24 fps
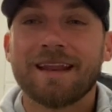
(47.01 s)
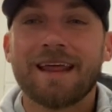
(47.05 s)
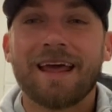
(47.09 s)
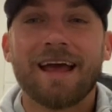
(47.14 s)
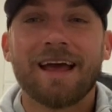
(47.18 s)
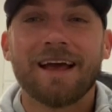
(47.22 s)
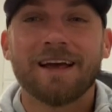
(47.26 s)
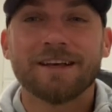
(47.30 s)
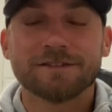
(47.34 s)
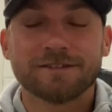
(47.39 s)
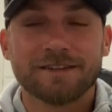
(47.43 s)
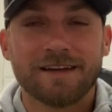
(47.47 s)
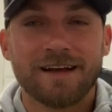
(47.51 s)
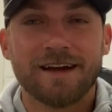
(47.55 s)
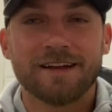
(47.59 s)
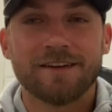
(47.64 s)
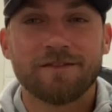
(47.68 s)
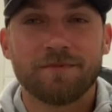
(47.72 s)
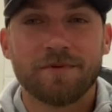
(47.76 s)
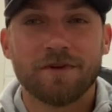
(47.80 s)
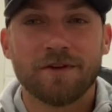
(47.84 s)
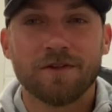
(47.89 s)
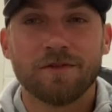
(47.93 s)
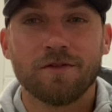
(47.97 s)
it has
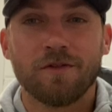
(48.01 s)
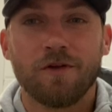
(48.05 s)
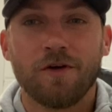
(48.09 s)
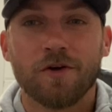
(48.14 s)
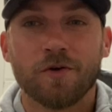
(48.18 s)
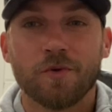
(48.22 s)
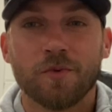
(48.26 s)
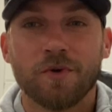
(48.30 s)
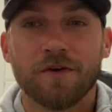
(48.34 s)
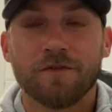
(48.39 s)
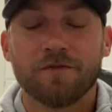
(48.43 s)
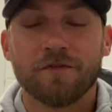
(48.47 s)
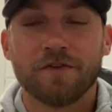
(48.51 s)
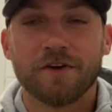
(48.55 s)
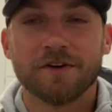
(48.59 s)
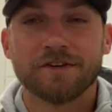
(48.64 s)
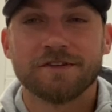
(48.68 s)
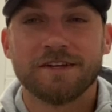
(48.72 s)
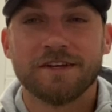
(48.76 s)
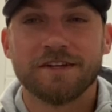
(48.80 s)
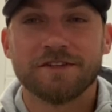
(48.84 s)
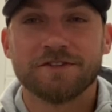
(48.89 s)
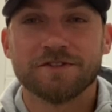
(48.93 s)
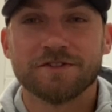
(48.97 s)
kind of been a long week for
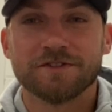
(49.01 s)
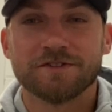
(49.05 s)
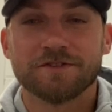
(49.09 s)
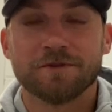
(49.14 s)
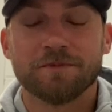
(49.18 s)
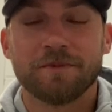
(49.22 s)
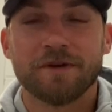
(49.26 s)
your teachers,